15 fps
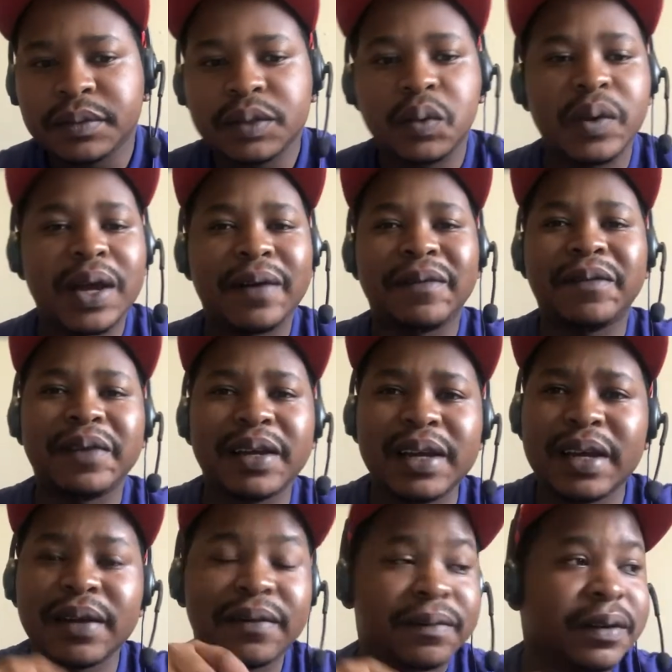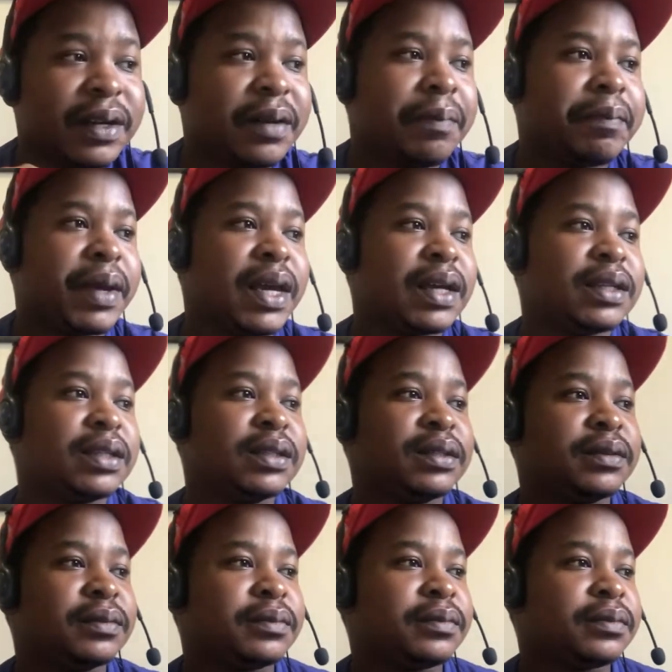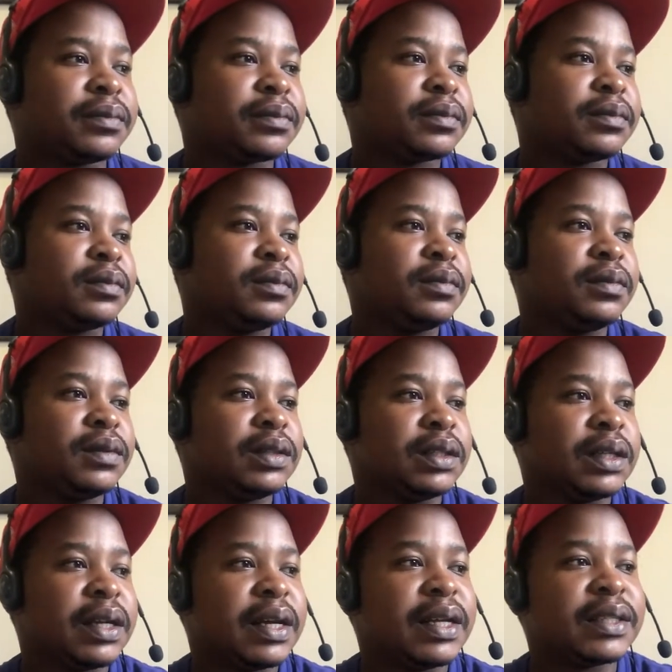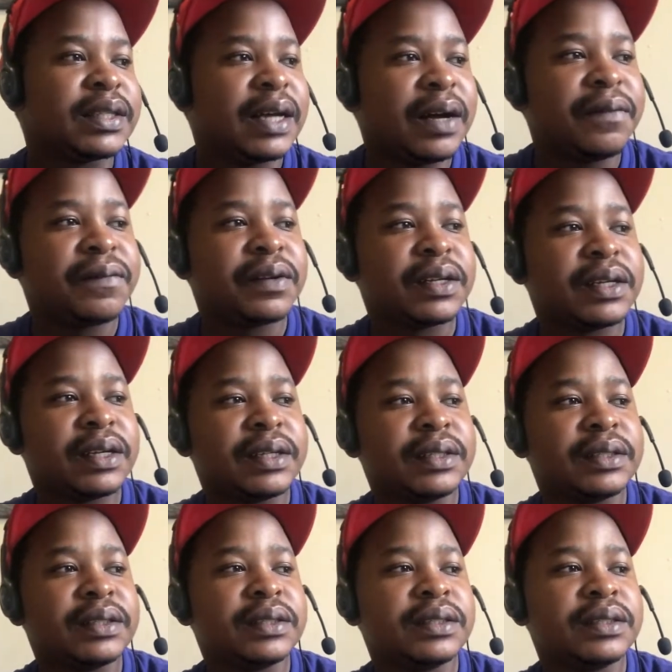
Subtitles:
We are very bad as Africans.